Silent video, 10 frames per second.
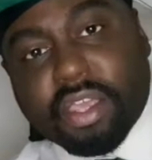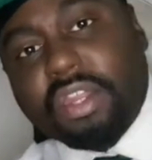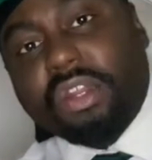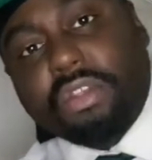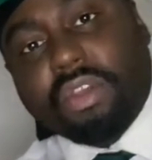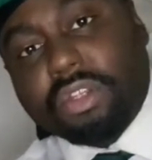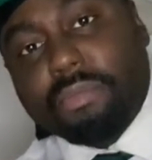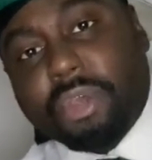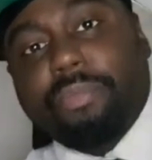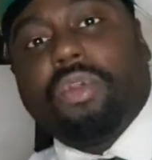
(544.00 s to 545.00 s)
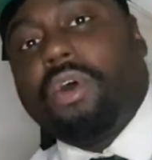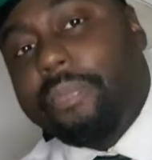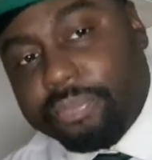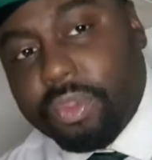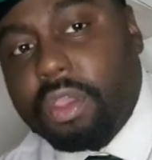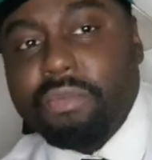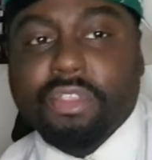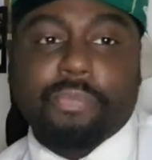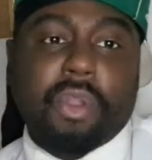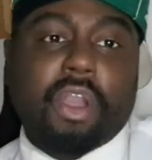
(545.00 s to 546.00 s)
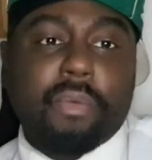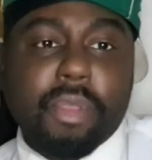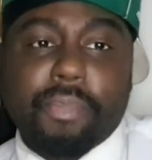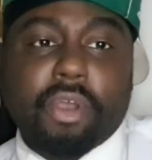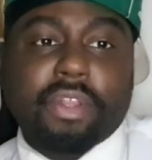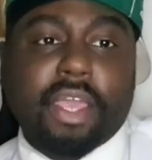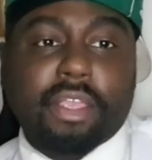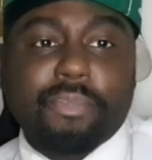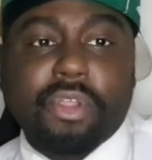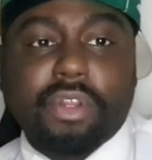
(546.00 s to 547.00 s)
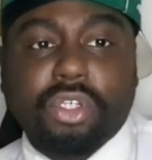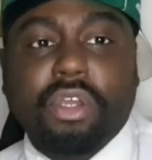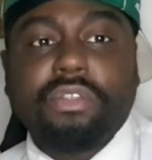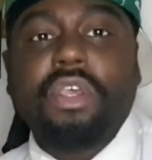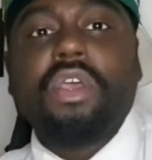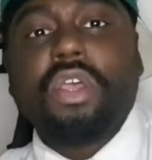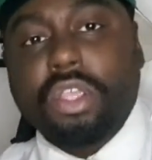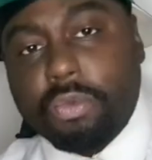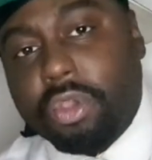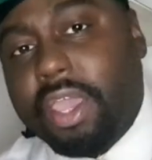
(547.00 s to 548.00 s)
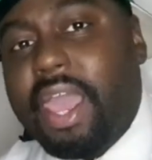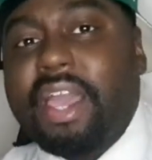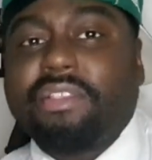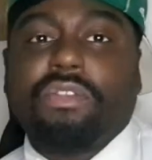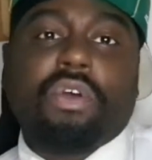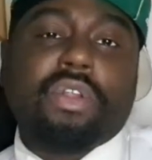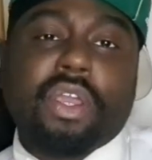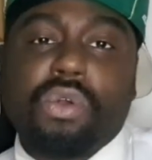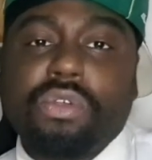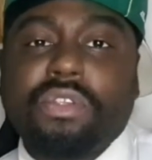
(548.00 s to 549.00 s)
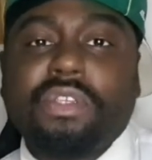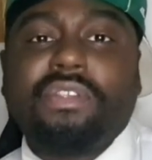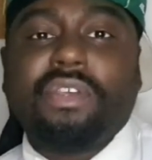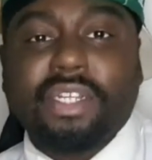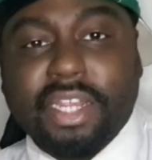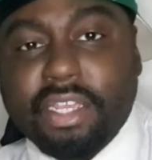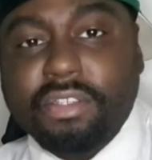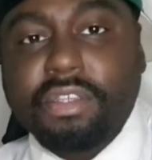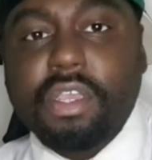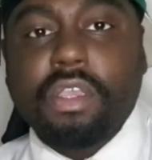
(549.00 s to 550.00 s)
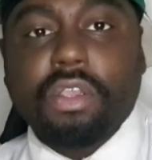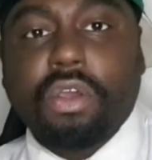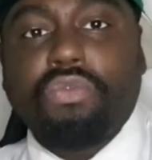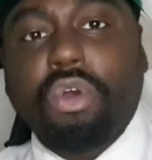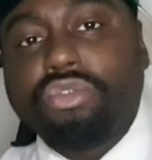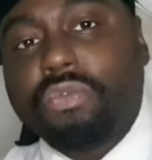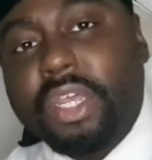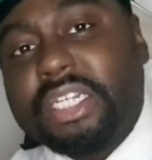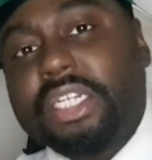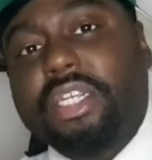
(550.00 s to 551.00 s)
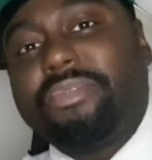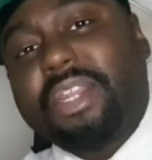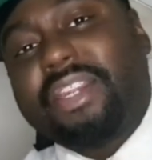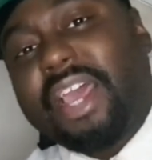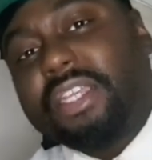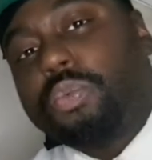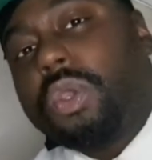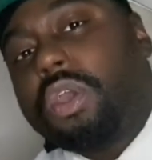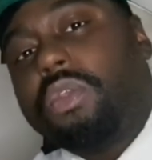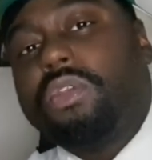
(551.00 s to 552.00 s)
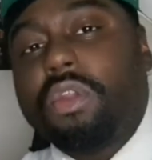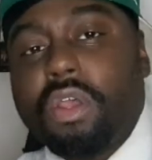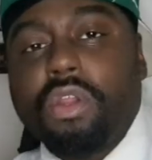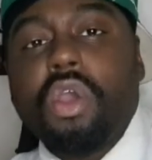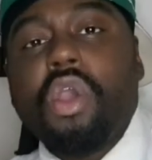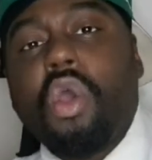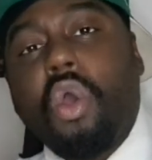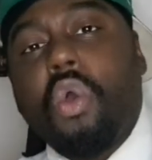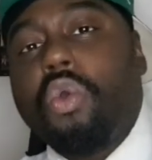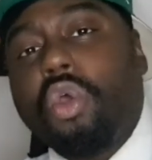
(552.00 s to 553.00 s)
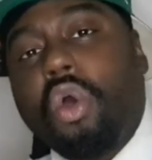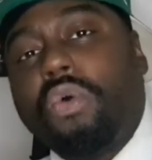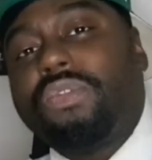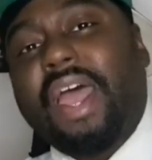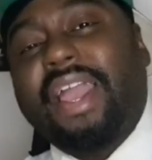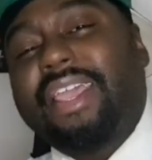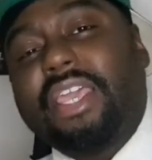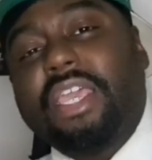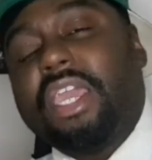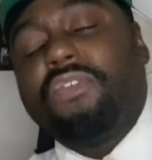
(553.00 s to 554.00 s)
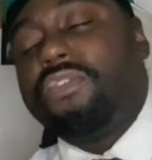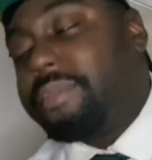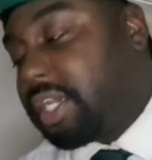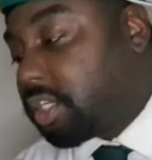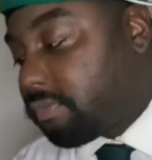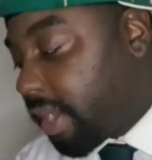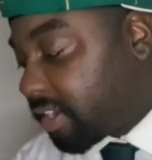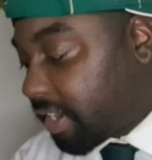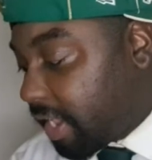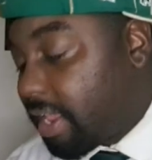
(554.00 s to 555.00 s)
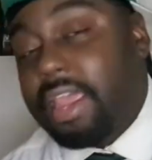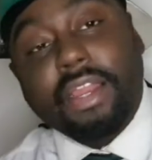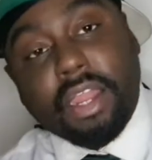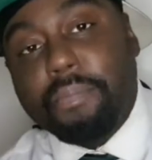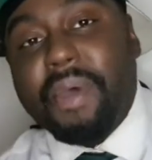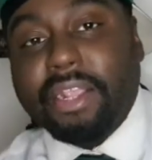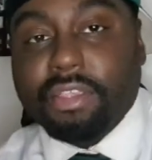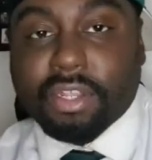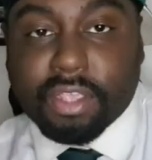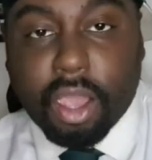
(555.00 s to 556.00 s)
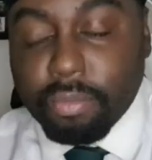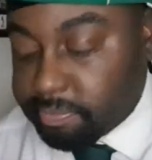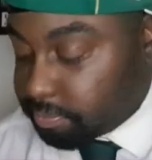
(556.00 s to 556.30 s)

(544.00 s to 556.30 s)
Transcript: in the description box below. To become a member of the Alkebulan Trust, you will get access to online courses such as, roles and relationships, and that's where you're going to learn all of that key information right there. Now back to this album.